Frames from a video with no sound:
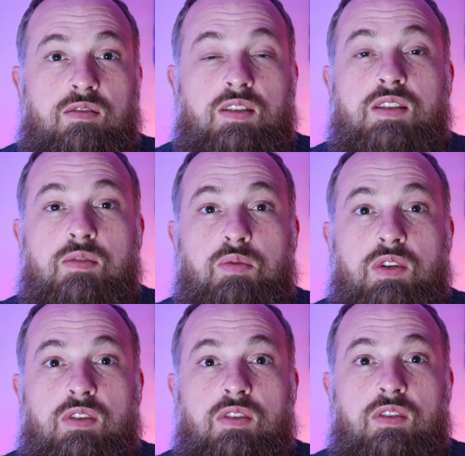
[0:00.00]

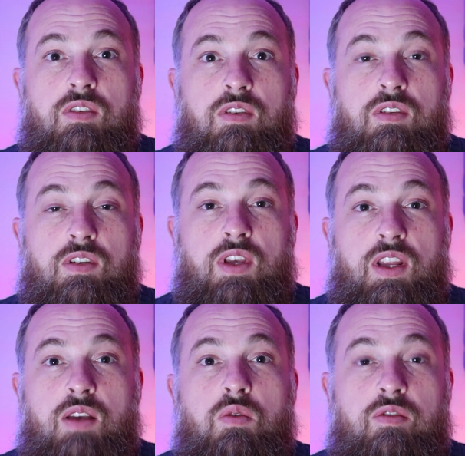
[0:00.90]
Discipline can
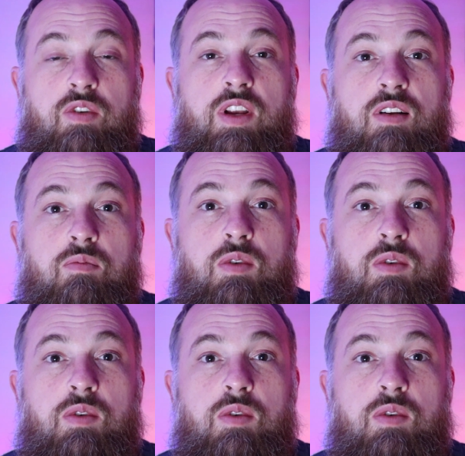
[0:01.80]
equal freedom.